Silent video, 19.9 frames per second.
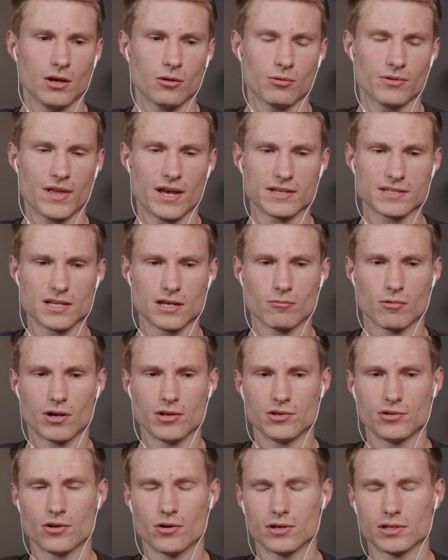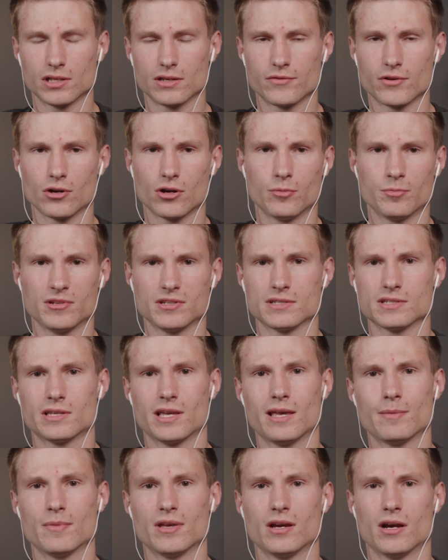With that said, why don't you go ahead and give your opening
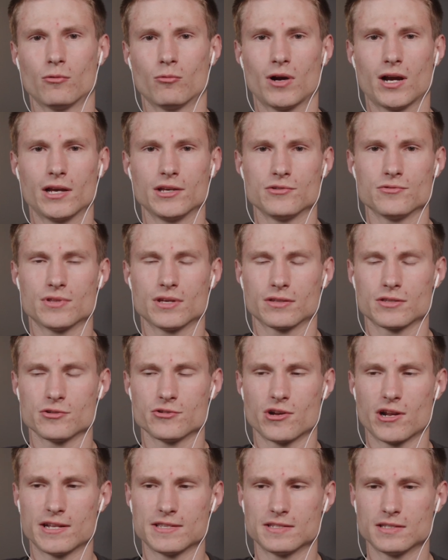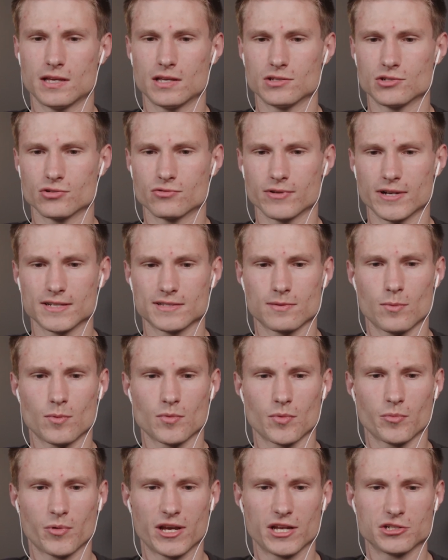statement on why you think the United States should raise the
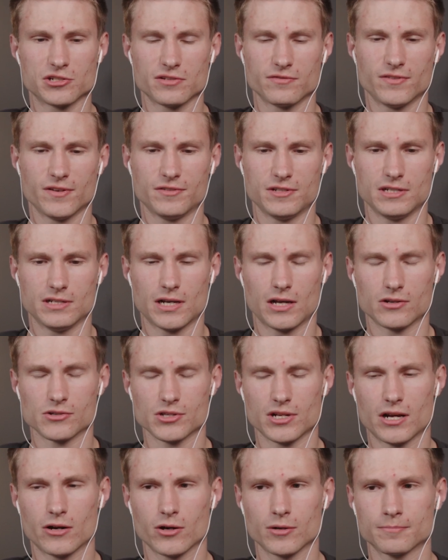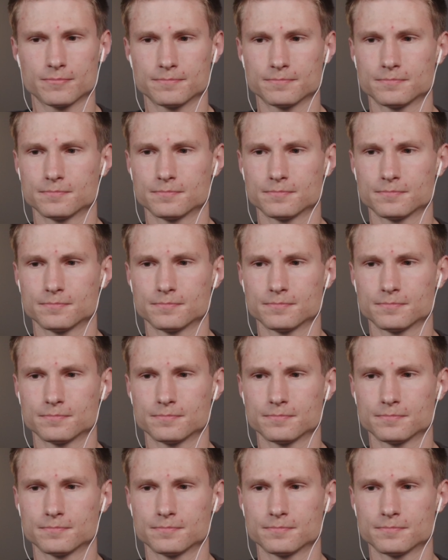minimum wage to $15 an hour.